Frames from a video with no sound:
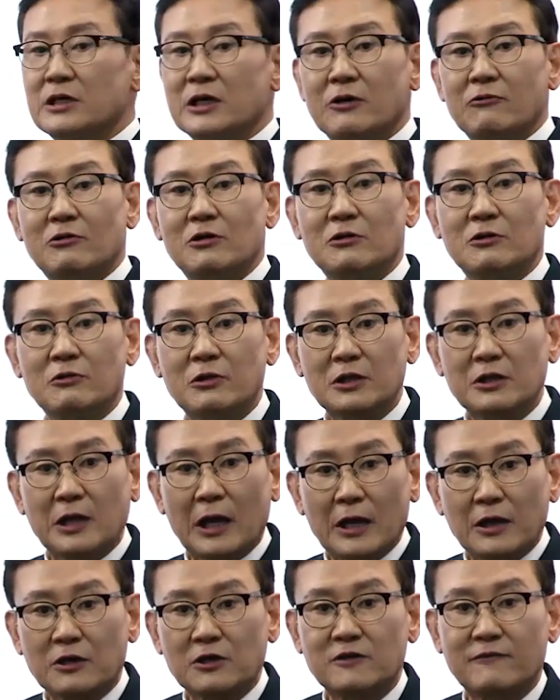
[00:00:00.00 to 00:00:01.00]
It will
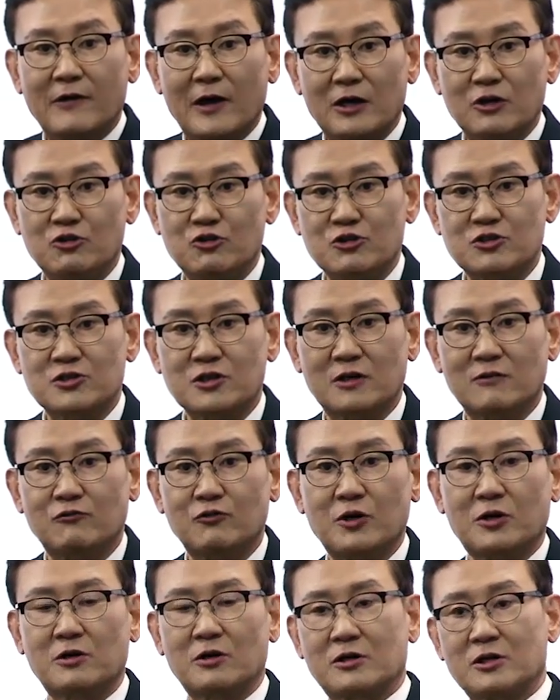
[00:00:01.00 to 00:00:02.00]
take advantages of
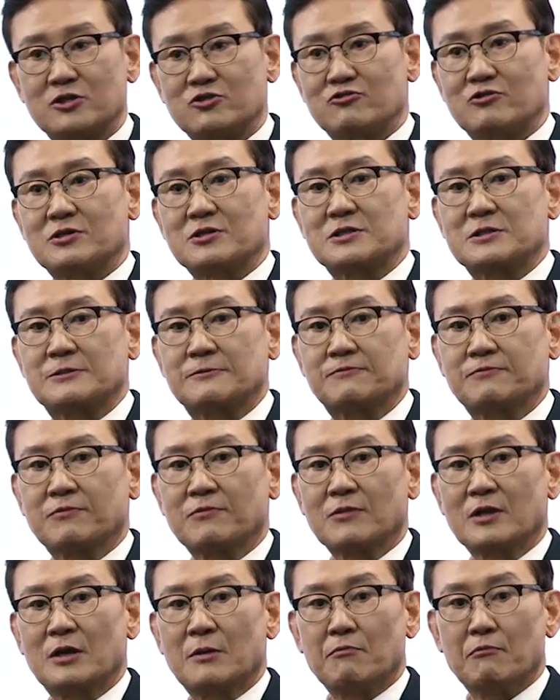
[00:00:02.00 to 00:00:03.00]
weaker countries,
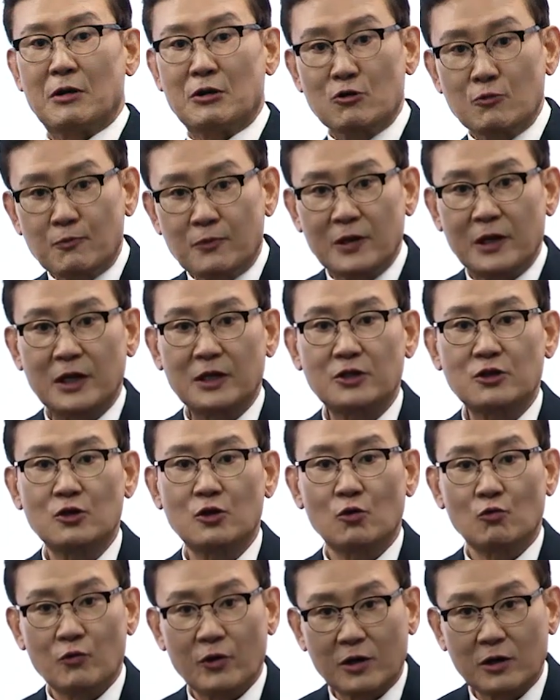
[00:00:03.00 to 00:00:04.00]
manipulate
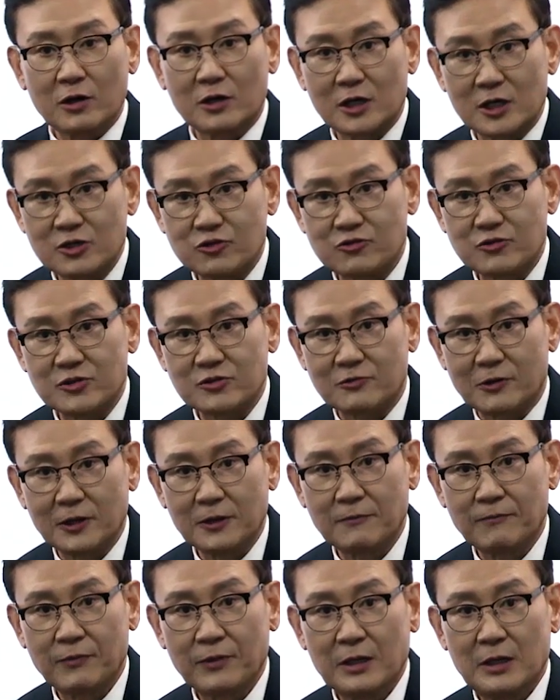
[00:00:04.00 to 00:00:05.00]
weaker countries,
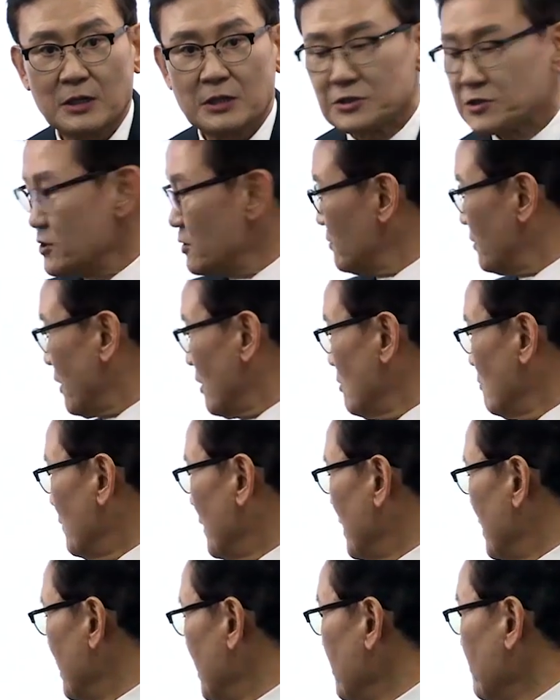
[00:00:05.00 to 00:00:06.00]
right? So
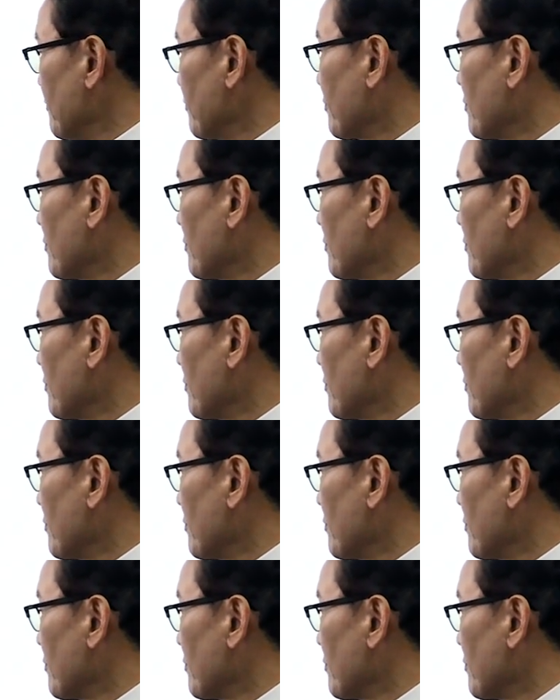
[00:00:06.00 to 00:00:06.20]
thereby,